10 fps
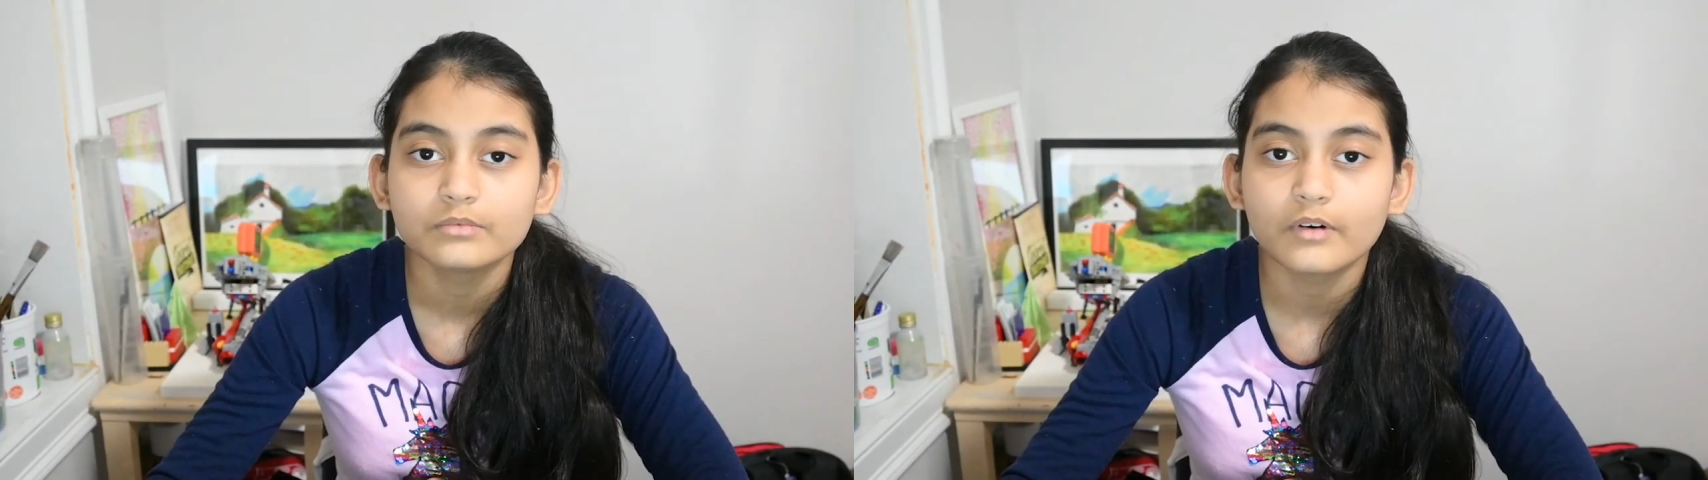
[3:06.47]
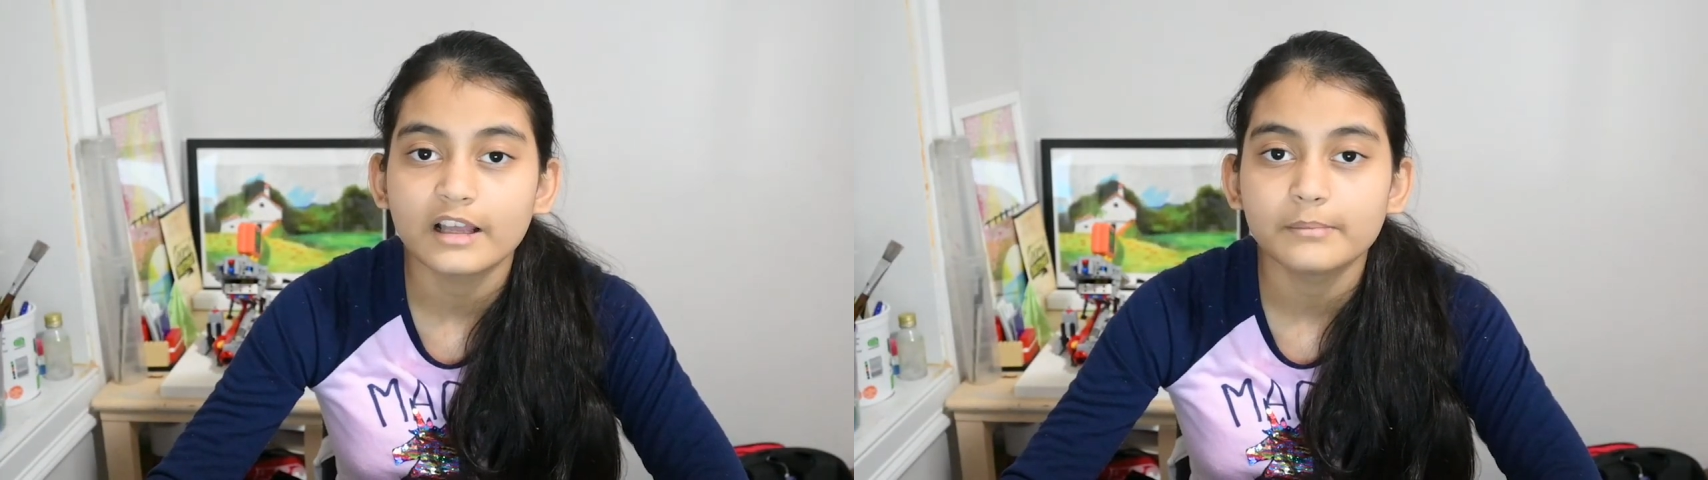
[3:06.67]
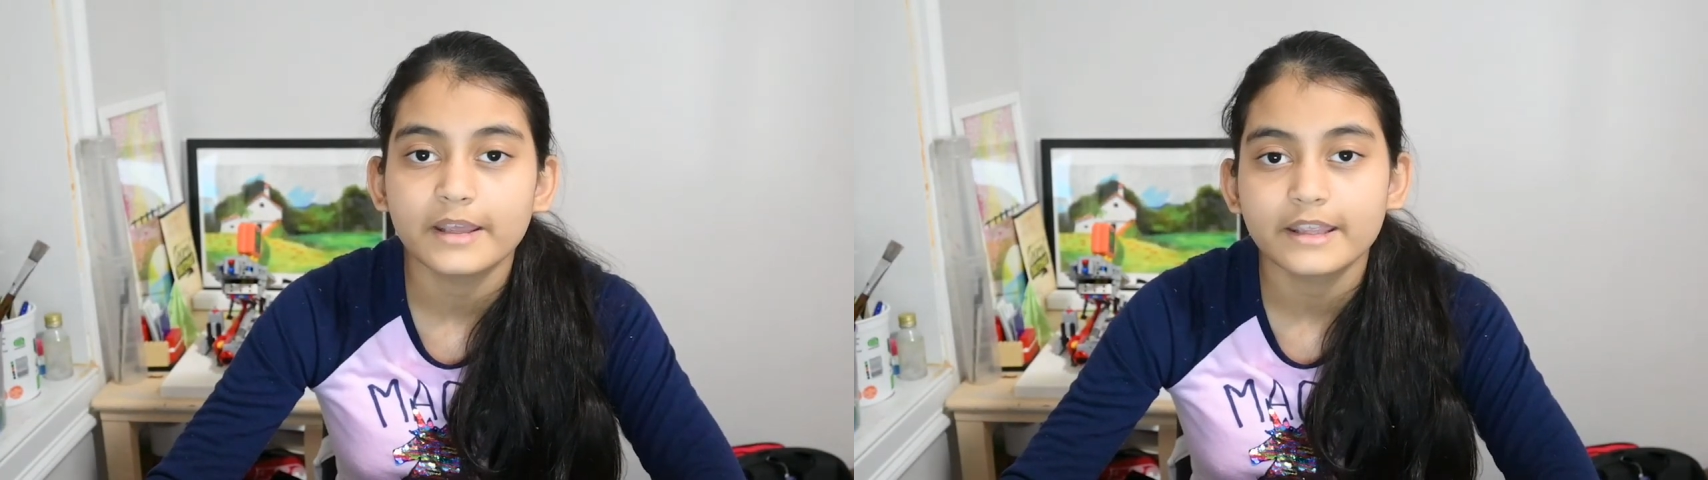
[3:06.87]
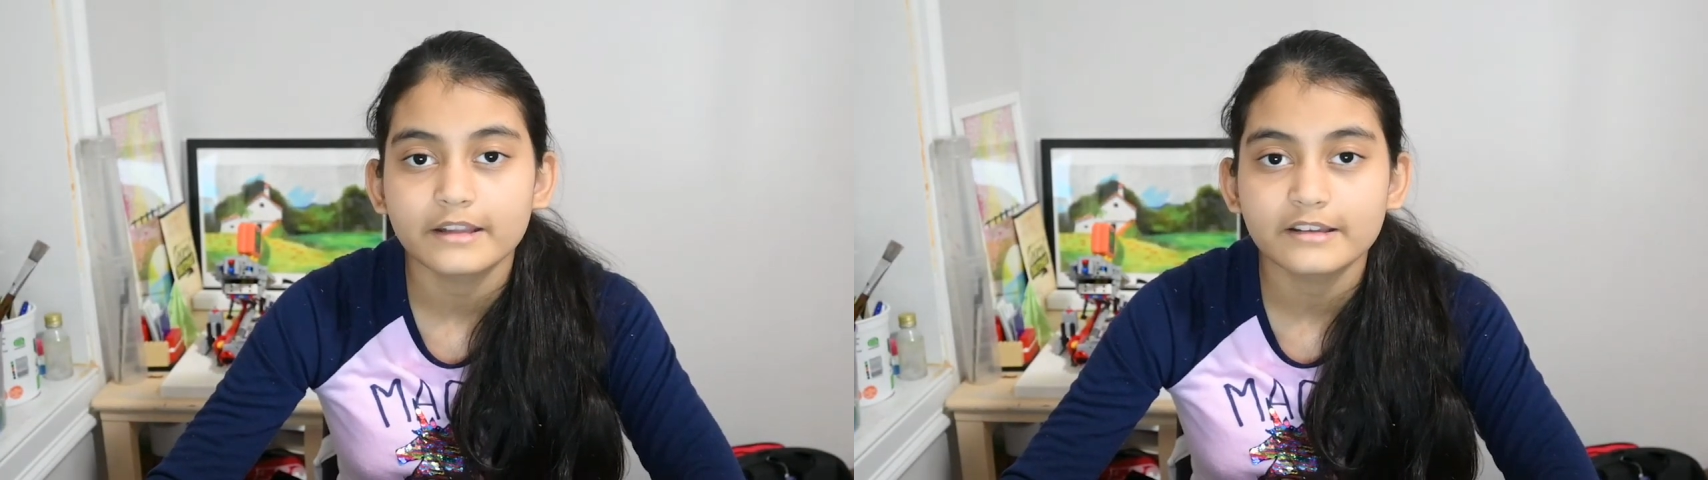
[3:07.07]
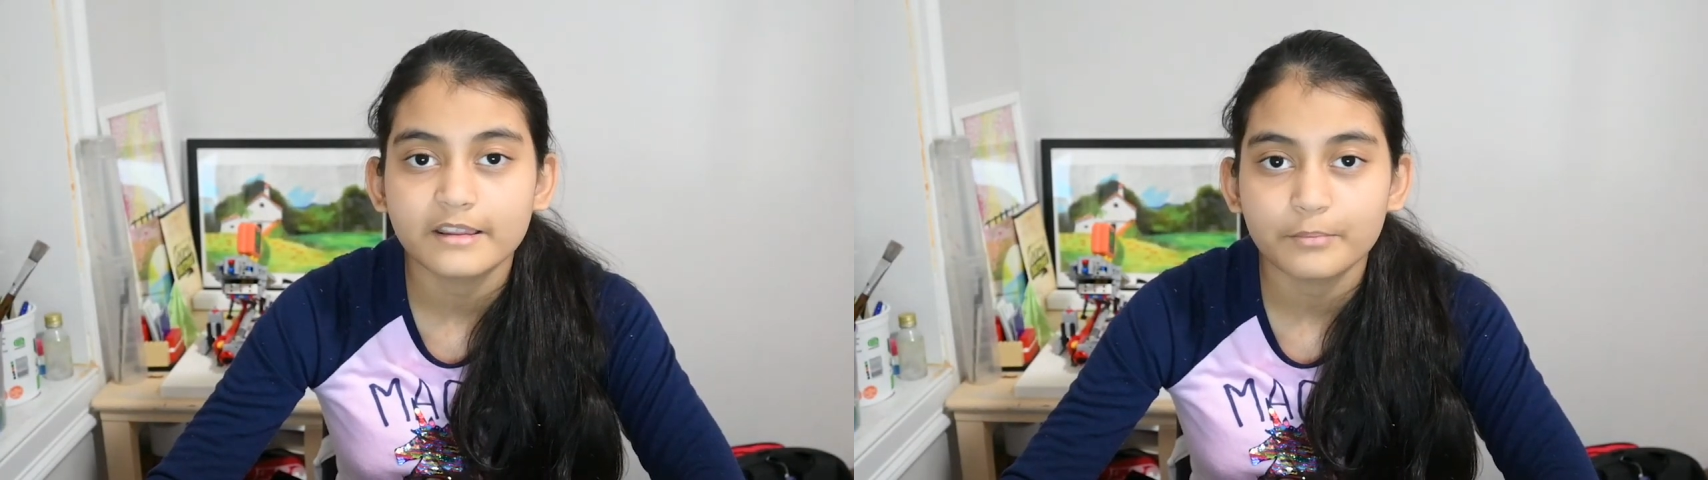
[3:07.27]
while
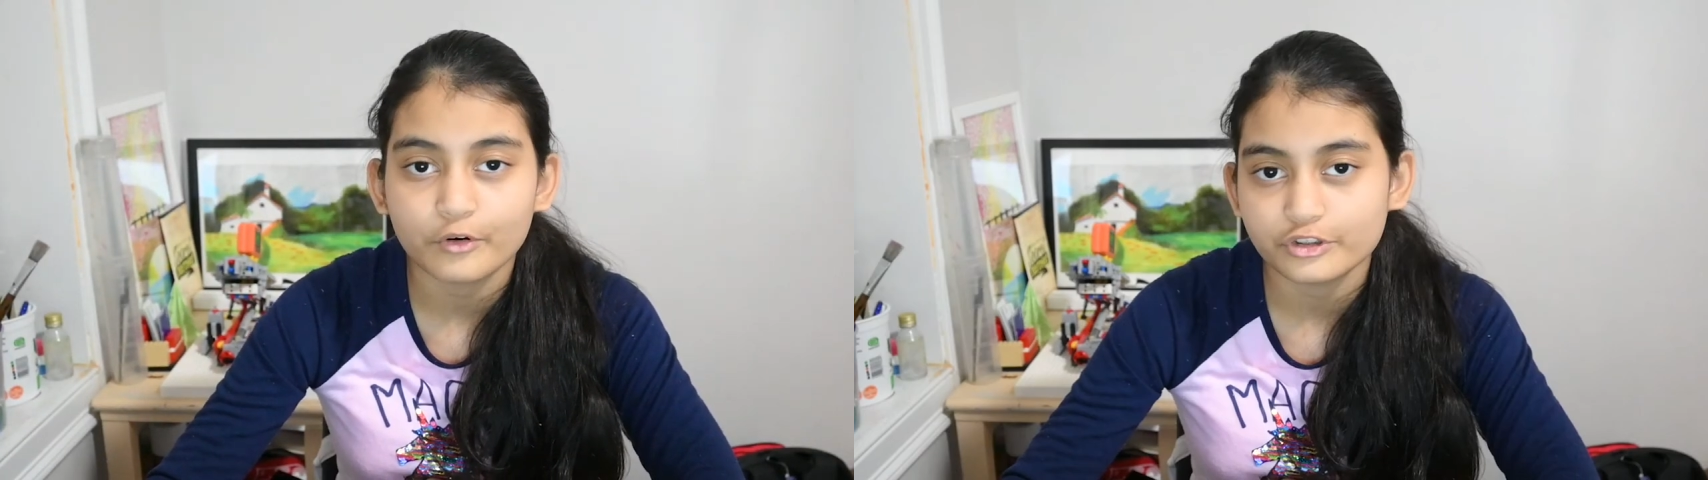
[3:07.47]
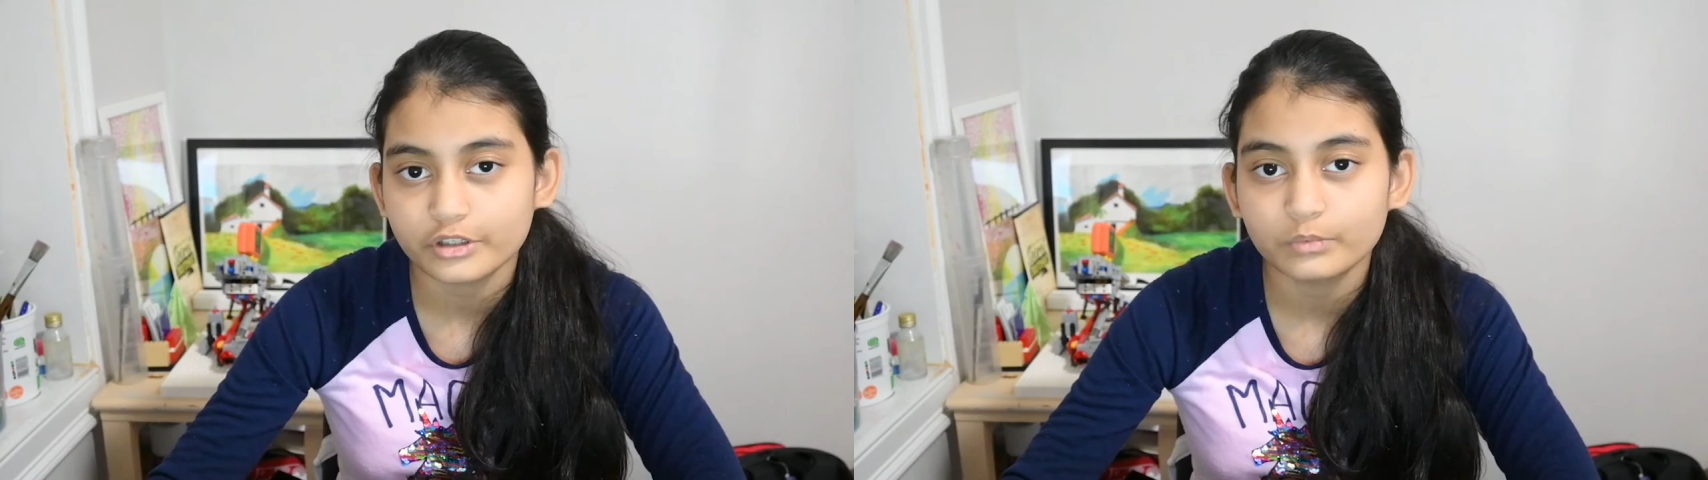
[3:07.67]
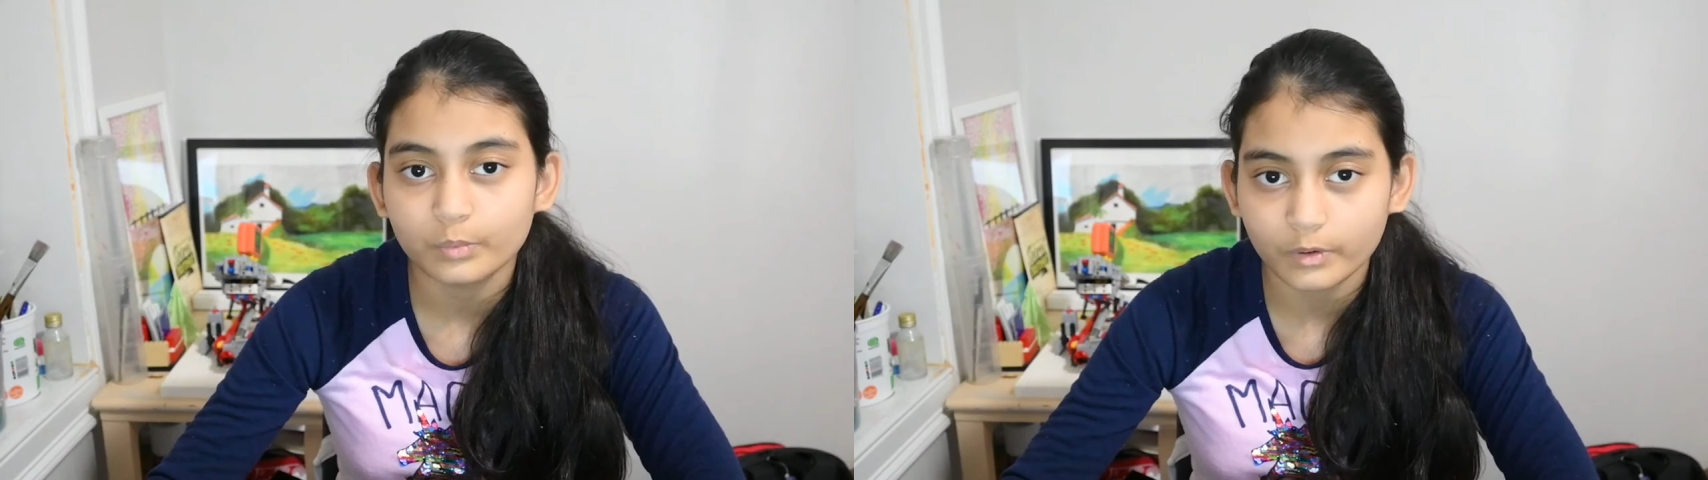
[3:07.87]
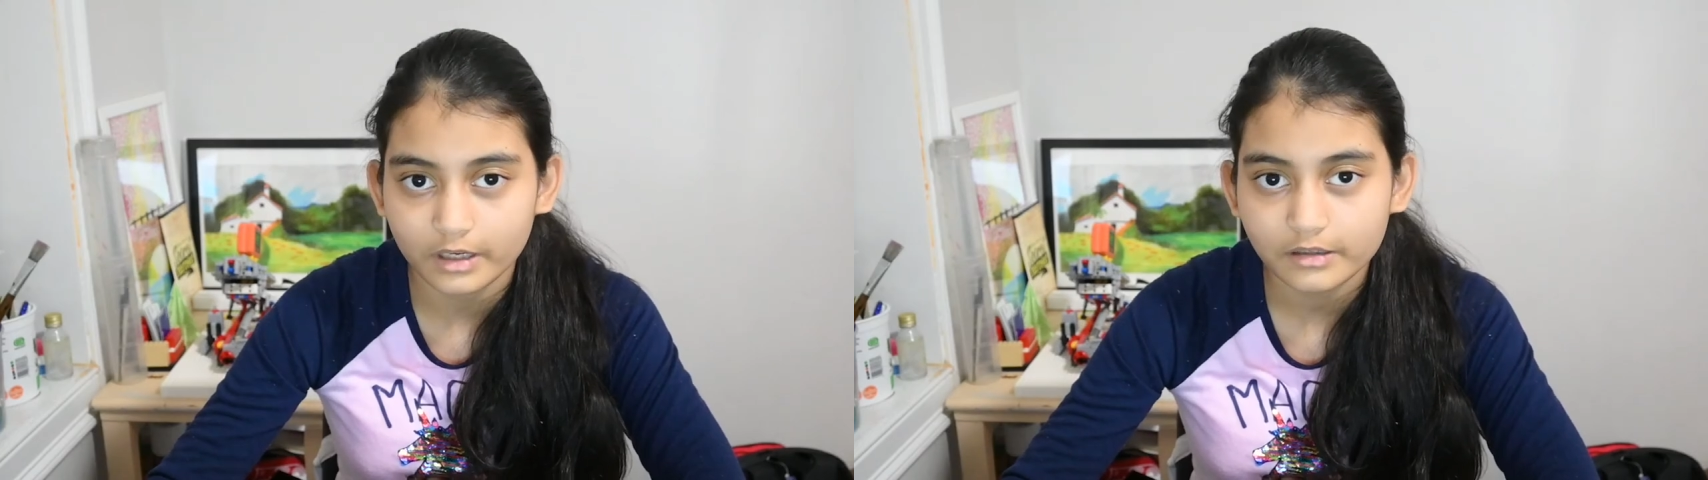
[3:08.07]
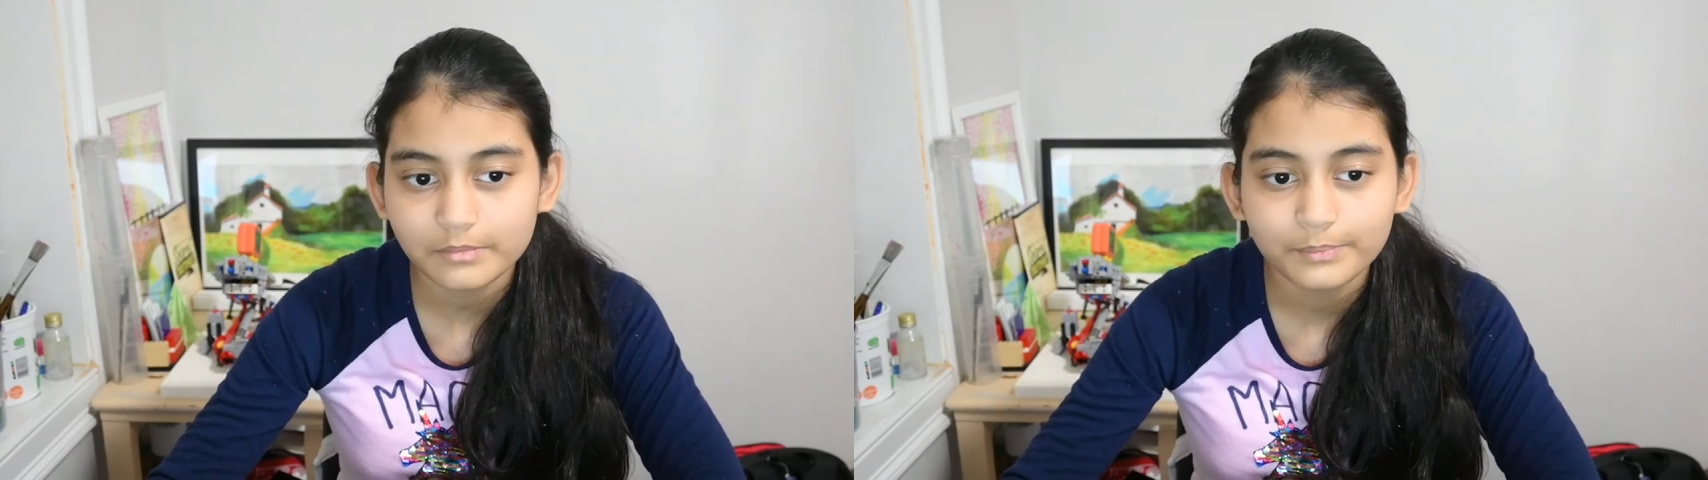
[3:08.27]
making this project
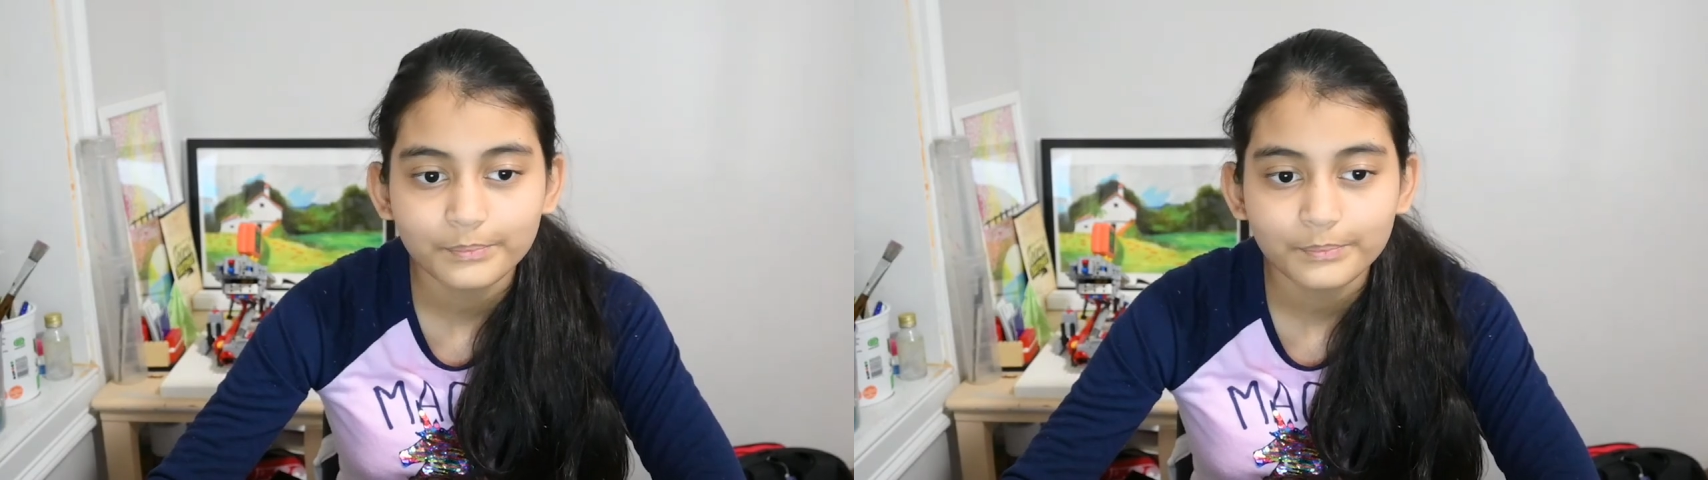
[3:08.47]
were